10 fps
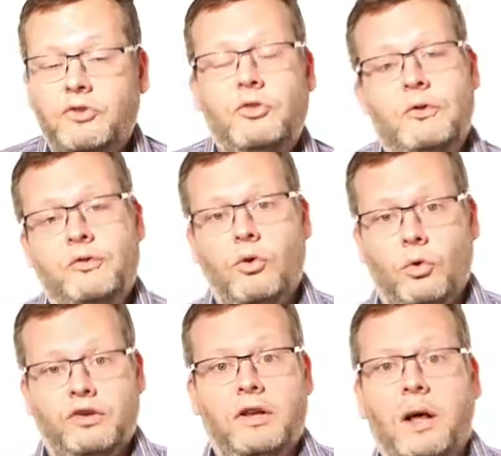which will of
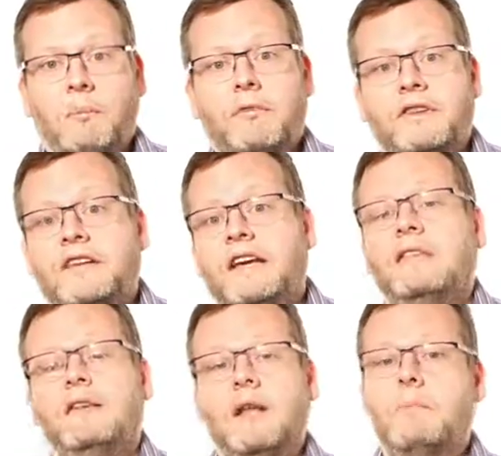course numb the
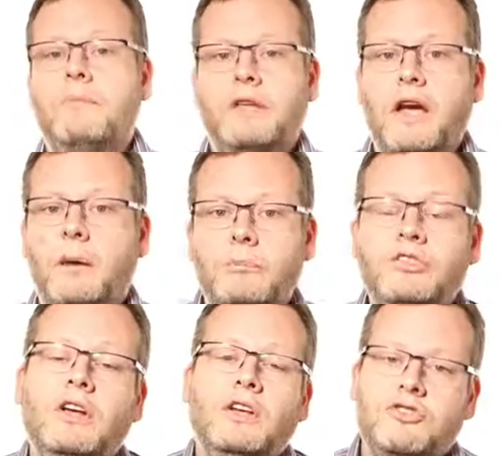teeth and numb the gums,